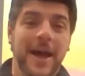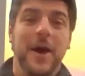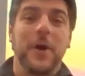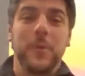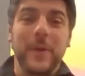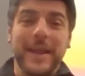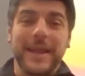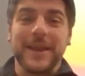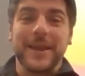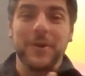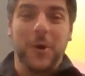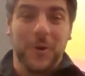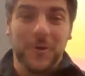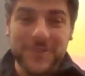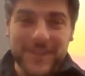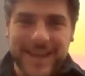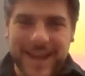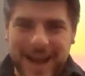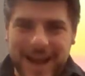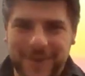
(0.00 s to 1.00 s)
We can
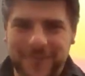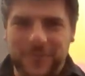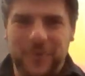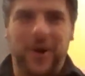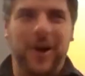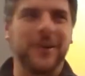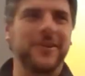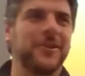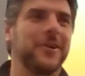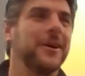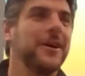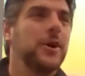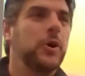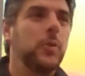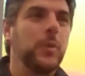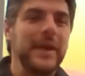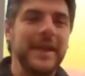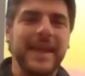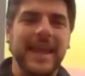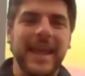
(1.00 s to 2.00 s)
only have water.
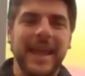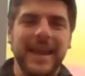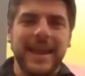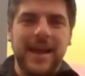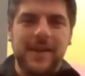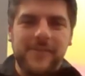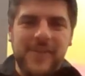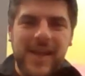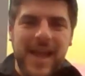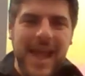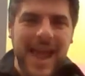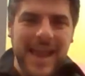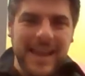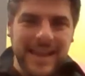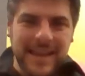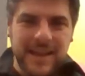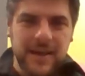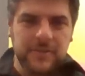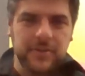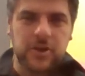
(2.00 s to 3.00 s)
We can't have
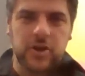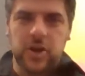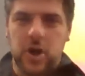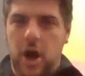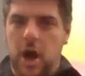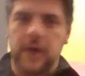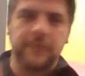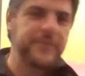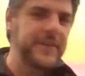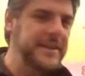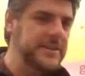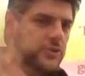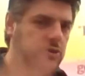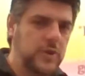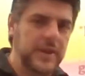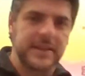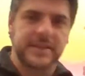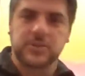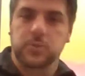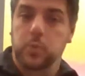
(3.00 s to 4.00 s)
any other coffee,
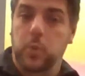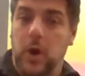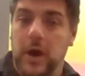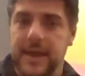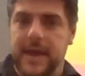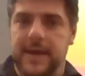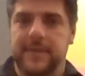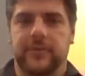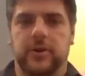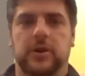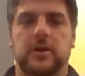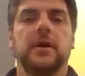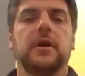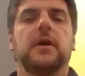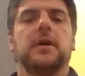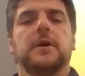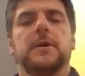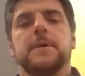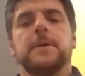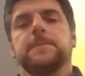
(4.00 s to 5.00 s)
drinks, whatever.
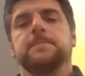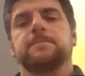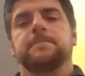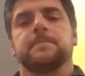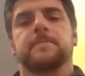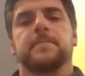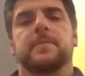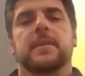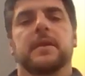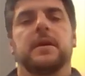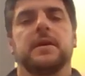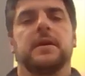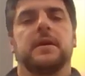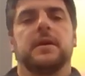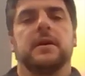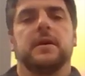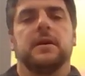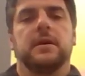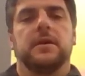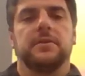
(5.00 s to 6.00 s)

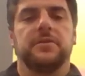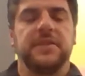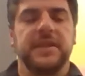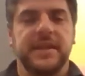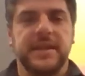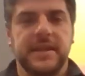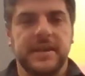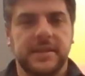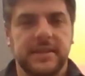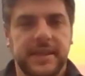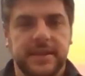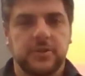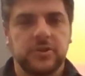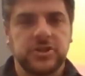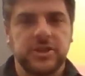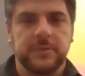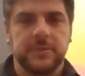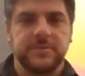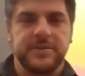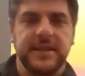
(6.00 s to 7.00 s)
The
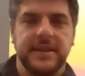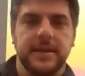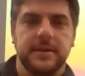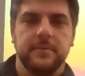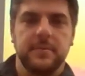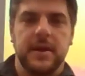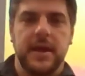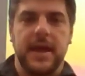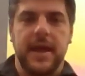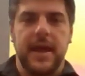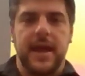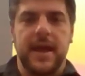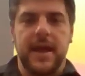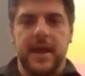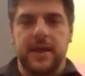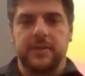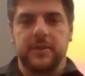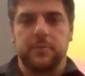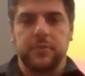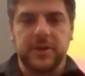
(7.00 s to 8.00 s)
leadership team
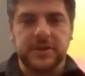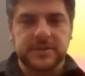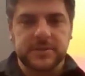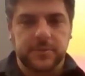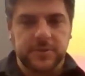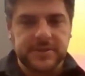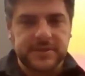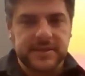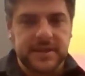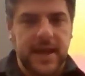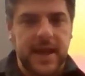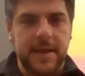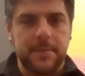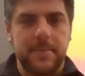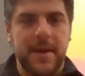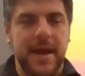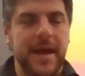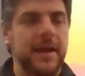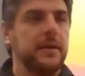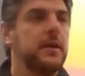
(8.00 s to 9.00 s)
and the principals and I
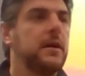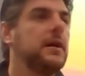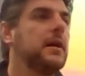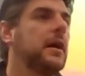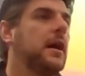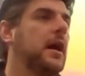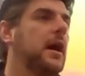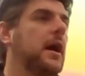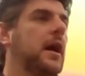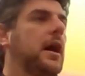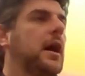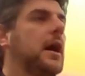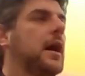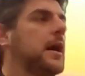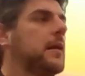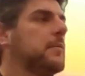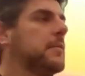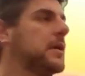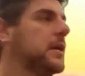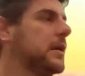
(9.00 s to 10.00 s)
met,
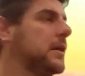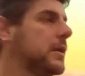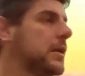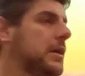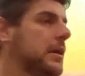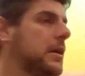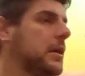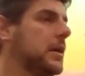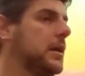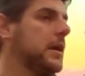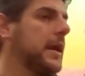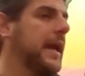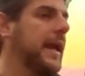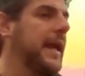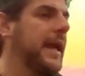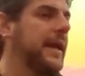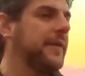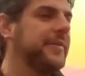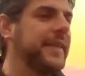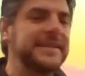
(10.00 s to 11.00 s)

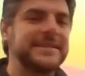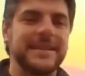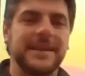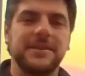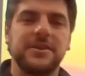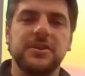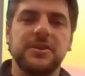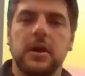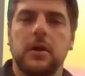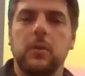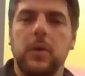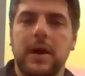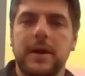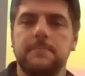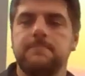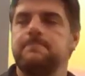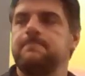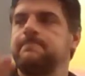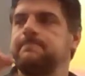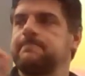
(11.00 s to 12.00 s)
and they said, you know
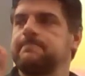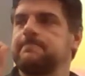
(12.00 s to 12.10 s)
what?